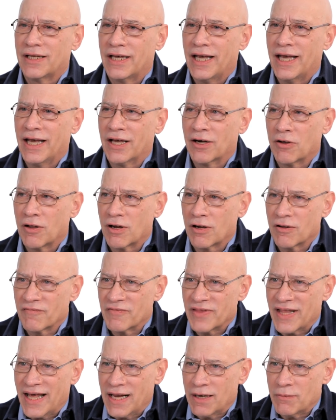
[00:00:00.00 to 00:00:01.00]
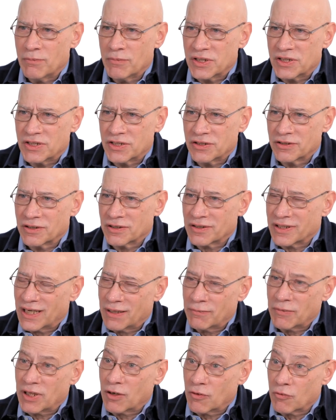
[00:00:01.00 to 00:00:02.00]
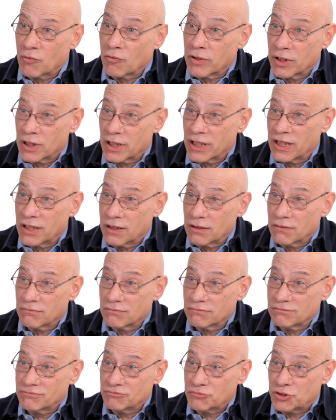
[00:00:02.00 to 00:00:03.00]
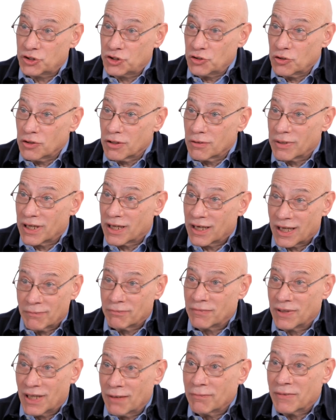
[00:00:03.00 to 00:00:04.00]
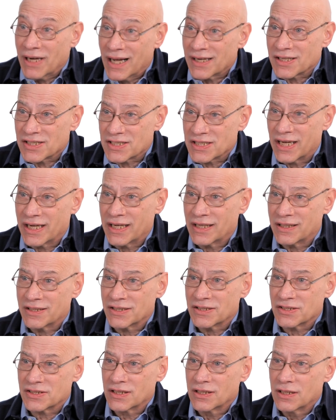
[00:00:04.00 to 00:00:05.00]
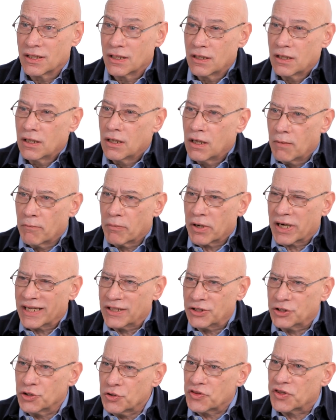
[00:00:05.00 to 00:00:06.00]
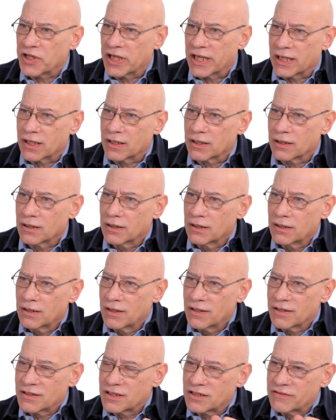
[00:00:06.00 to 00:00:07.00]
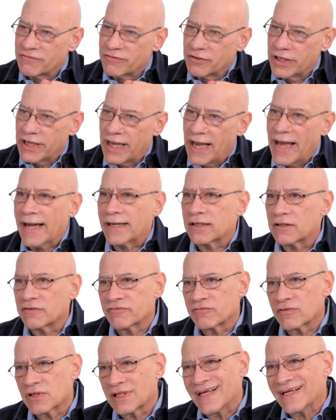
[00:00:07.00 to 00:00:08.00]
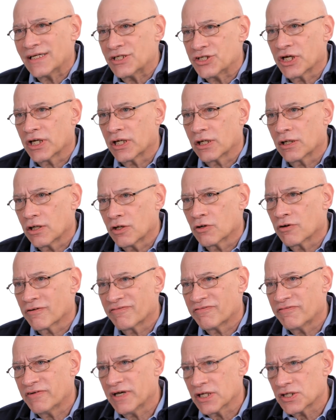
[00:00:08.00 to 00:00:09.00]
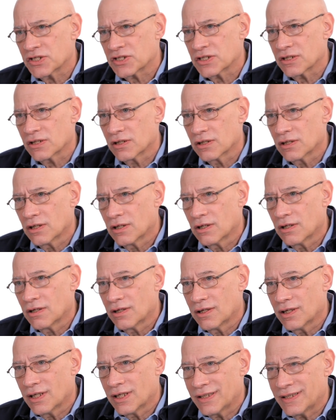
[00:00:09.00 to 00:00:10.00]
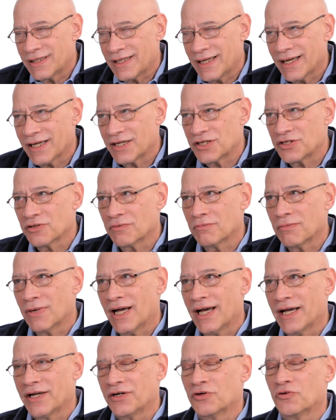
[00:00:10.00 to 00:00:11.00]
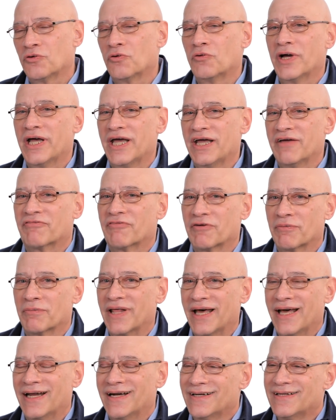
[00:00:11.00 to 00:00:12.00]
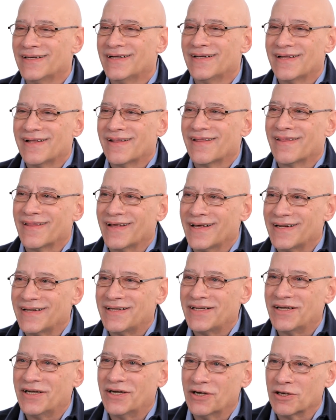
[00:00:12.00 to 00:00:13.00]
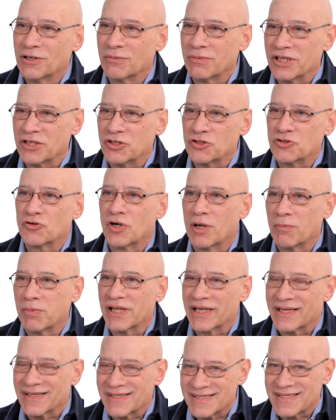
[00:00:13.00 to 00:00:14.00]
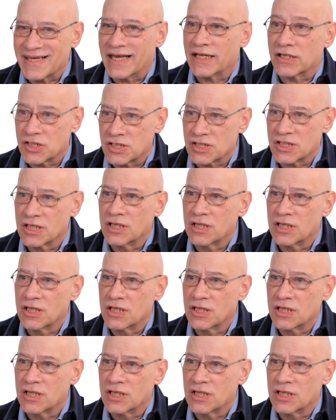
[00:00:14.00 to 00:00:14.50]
and all of that material that I'm not really sure about. I'm not a scientist. But I do think that the very act of clenching your fist takes your mind away from that terribly troubling sense